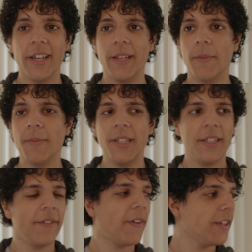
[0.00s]
I
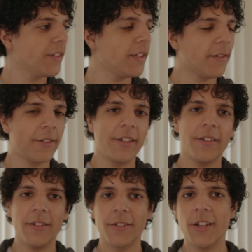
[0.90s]
mean, if I sit on
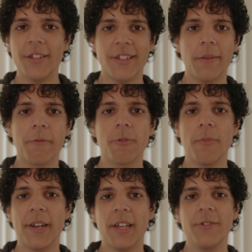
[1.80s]
the other side of the
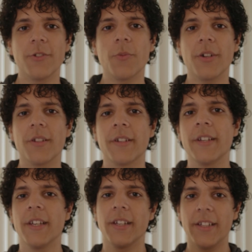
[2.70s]
room and I just want to
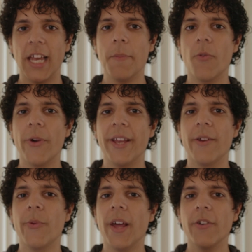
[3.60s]
game away
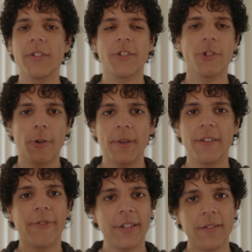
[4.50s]
without
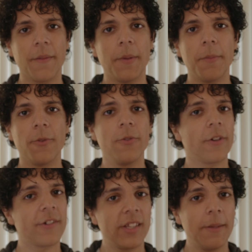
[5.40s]
disturbing the rest of the people who
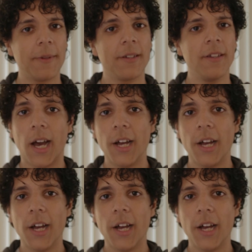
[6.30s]
are sleeping,